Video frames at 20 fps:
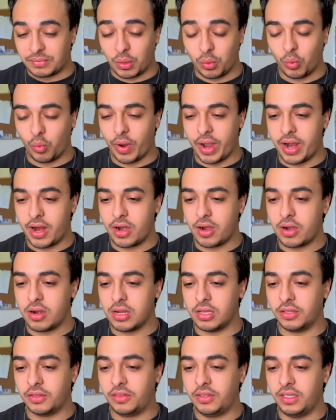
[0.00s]
where
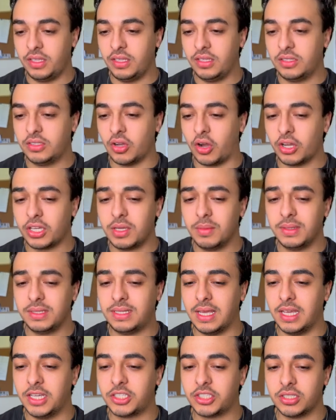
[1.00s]
the
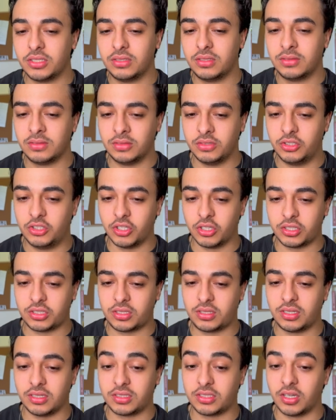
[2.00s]
documentation
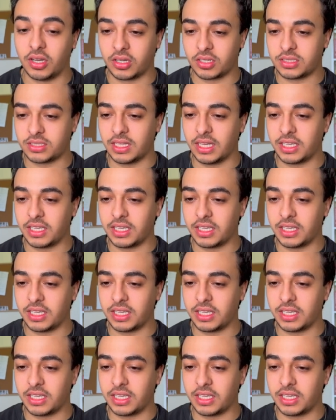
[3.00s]
just sucks.